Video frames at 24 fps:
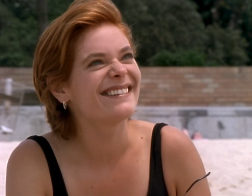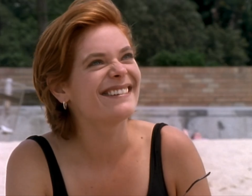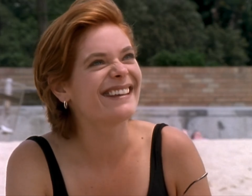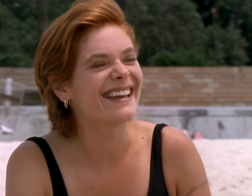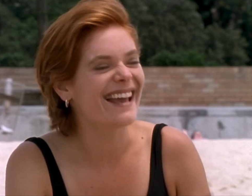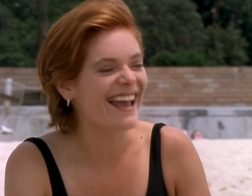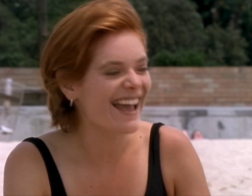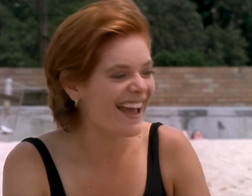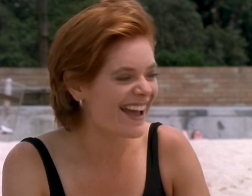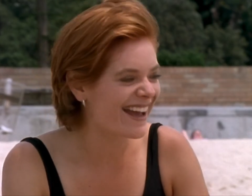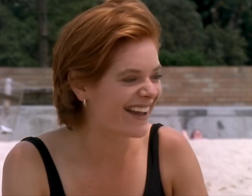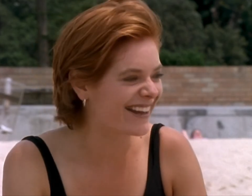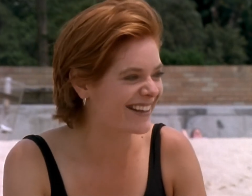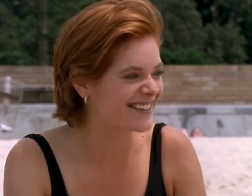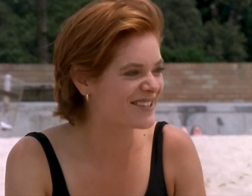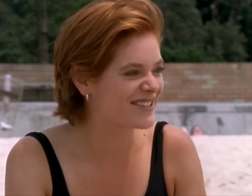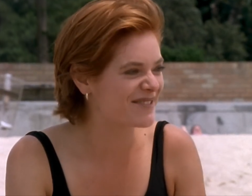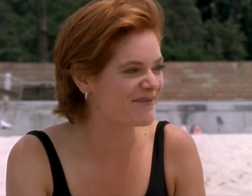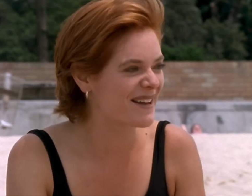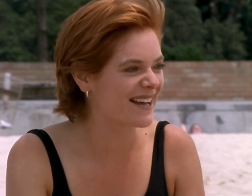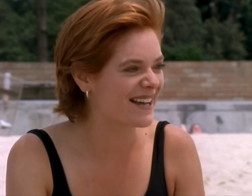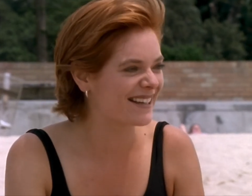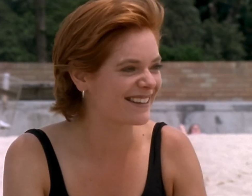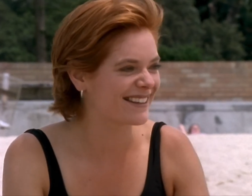Yeah, it's
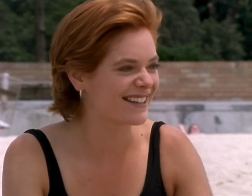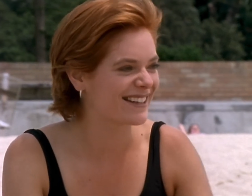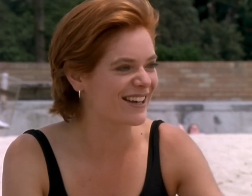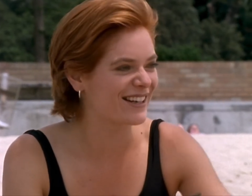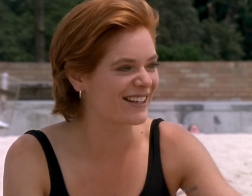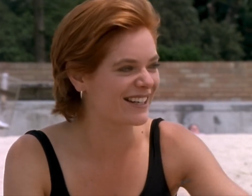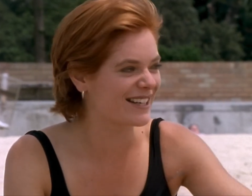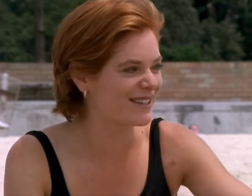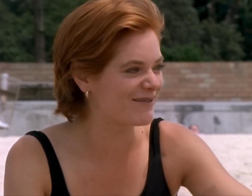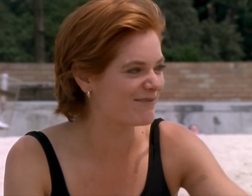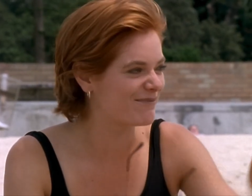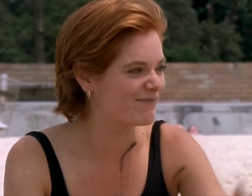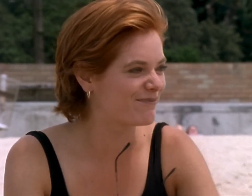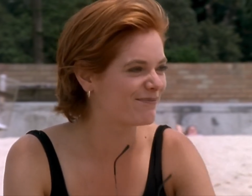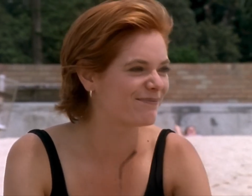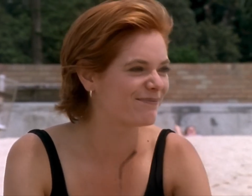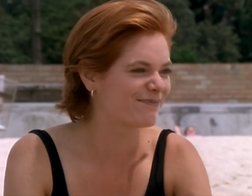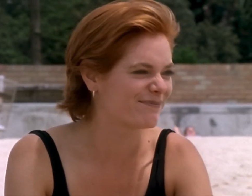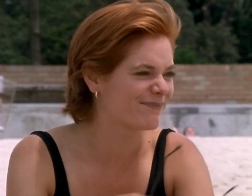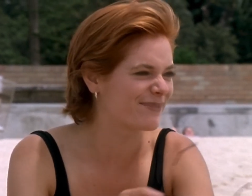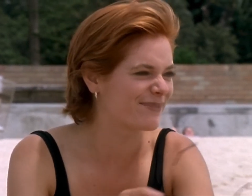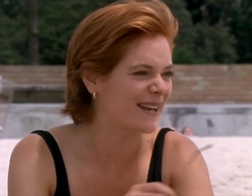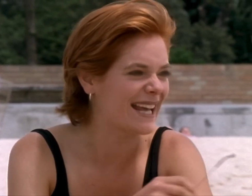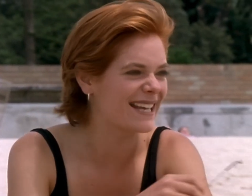about the only
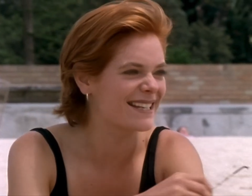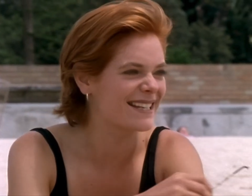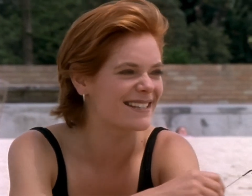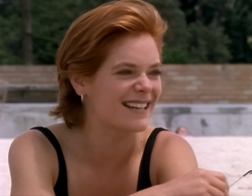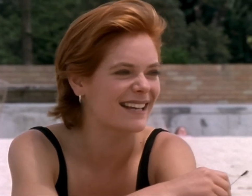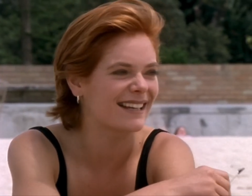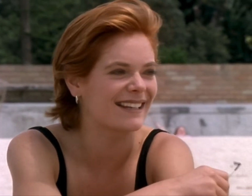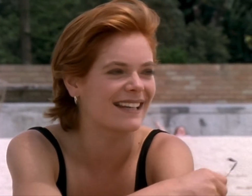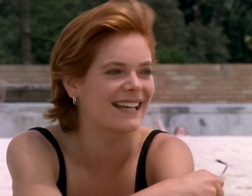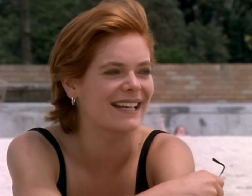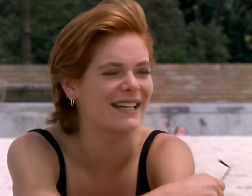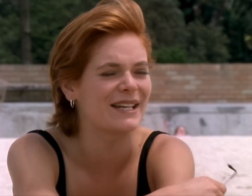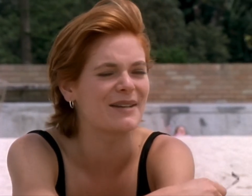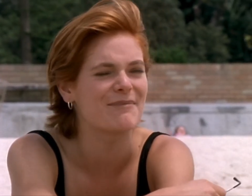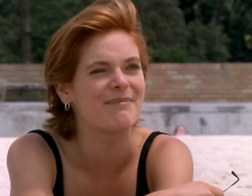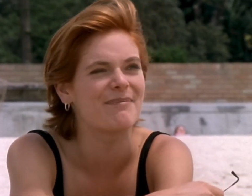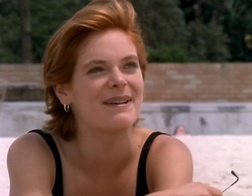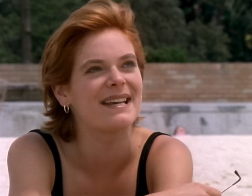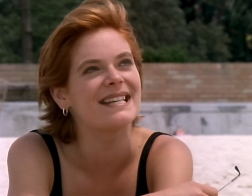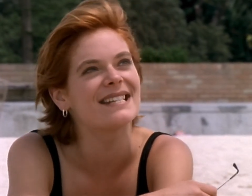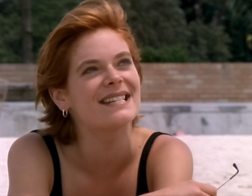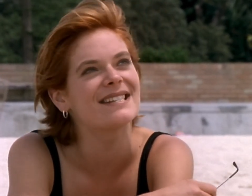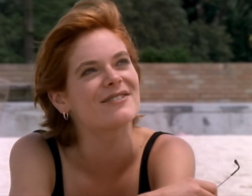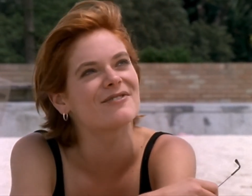place I can get any
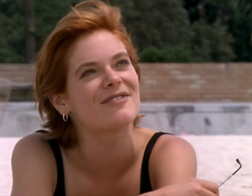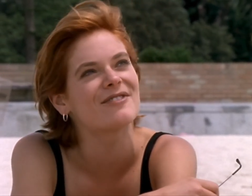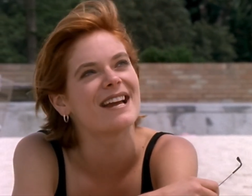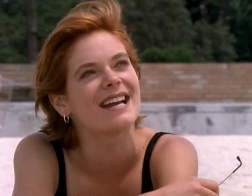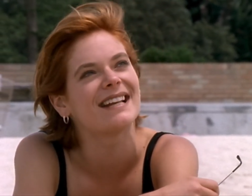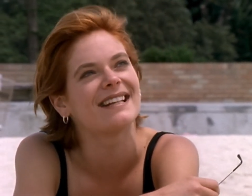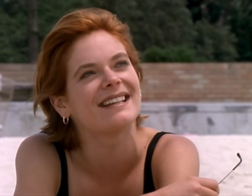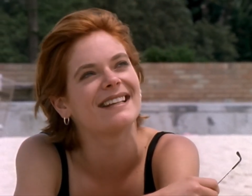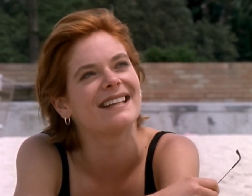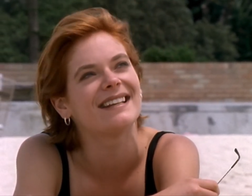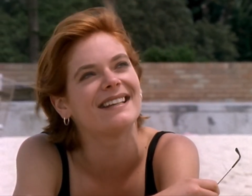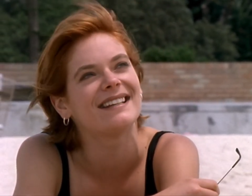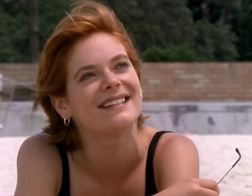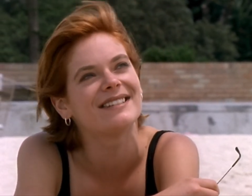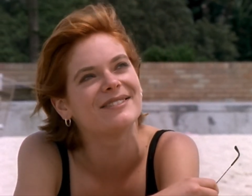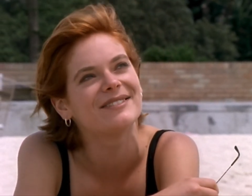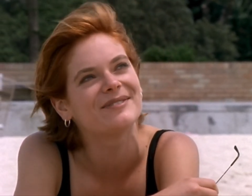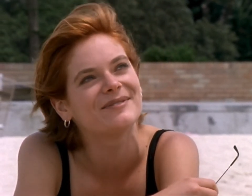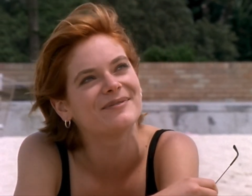peace around here.